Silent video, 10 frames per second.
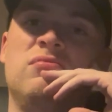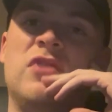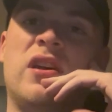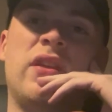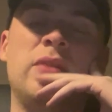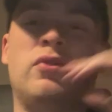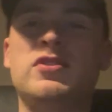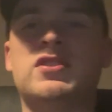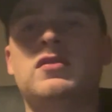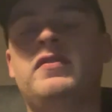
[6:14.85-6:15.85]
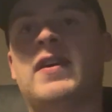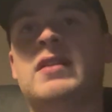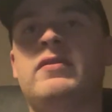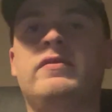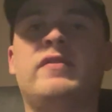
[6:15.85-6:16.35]
Yeah,
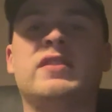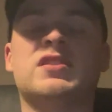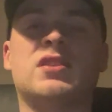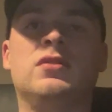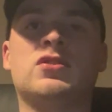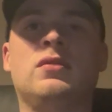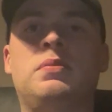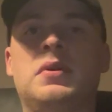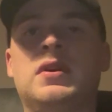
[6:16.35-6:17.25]
3.25 for Van der Sanchel.